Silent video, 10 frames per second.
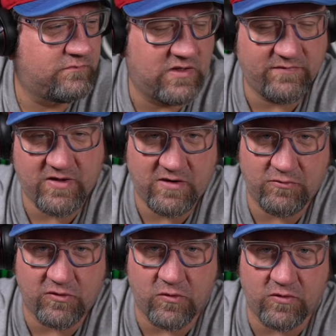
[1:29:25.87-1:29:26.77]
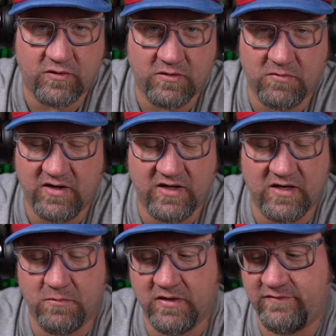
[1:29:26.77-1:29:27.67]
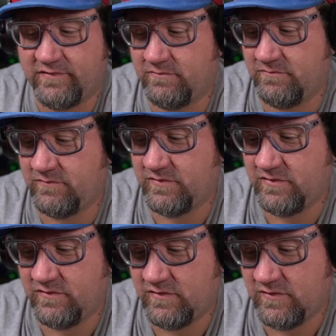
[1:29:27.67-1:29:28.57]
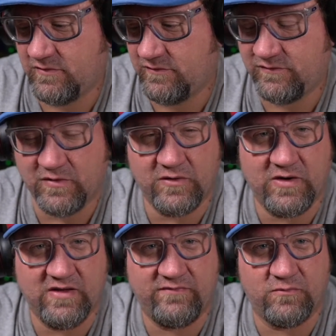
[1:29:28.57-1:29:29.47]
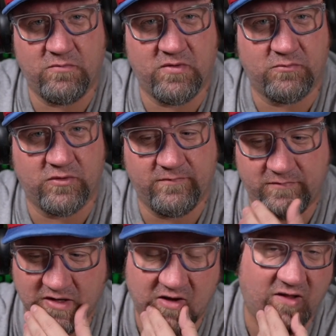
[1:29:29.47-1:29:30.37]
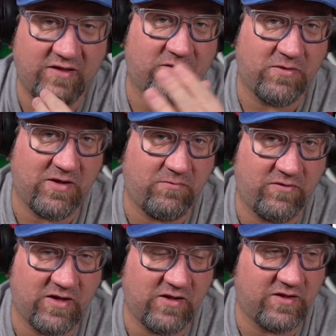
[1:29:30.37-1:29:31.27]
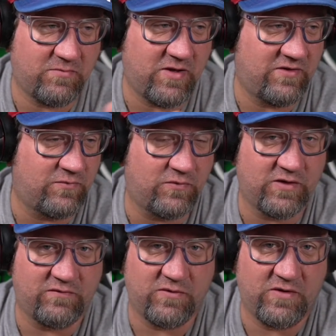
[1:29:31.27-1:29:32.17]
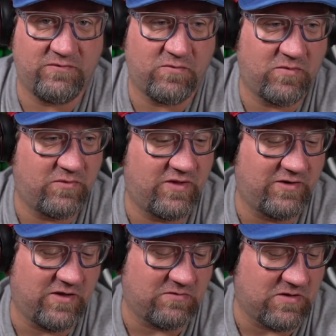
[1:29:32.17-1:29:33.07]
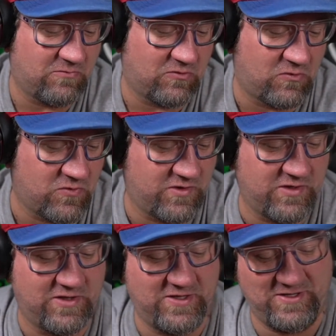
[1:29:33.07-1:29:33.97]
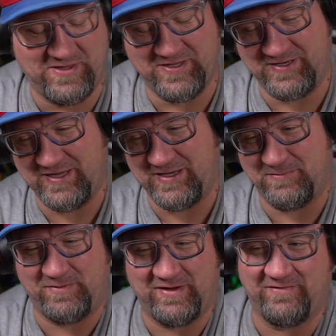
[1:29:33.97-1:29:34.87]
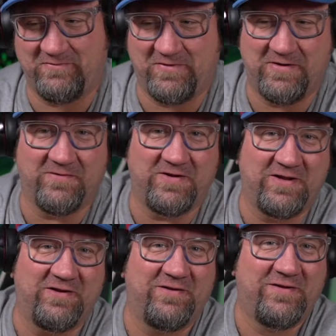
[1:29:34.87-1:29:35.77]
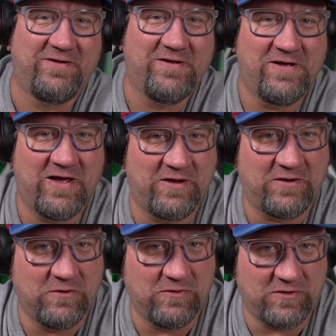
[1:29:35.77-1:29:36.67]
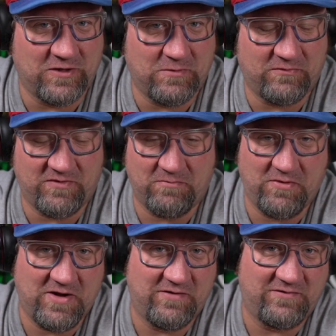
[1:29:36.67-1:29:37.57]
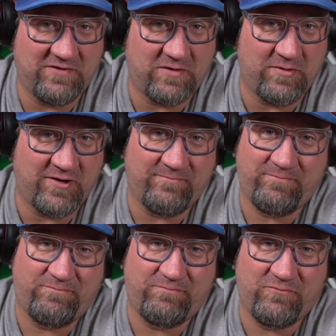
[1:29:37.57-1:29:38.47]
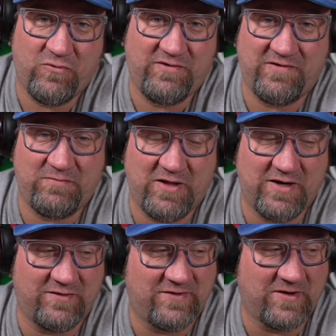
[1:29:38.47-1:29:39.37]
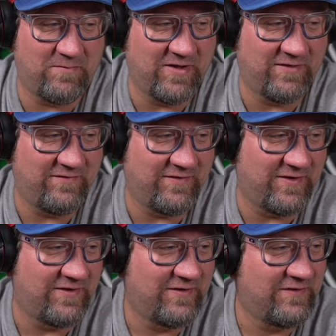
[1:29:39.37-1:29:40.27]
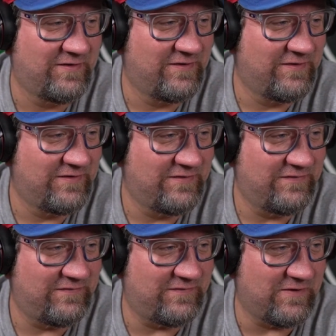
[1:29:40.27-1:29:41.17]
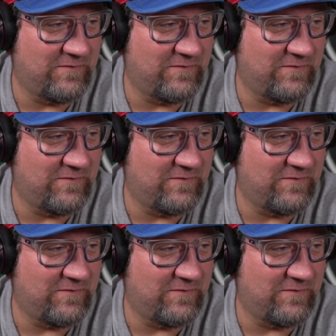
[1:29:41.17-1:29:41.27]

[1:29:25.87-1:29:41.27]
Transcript: I've got it recorded in my database, so I don't have to remember it. Kind of like the password thing. So I don't have to remember that. I recorded it in the database if I ever need it. I can go look it up if I'm planning on talking about it. Wasn't planning on talking about it today. So.